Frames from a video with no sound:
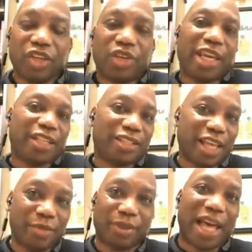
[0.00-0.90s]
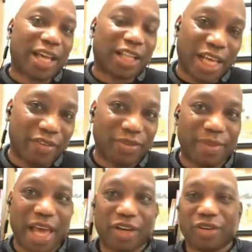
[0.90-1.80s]
You can't say Black Lives
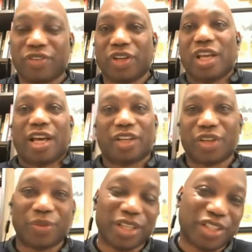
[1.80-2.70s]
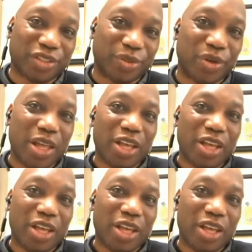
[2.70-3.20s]
Matter if you're not going to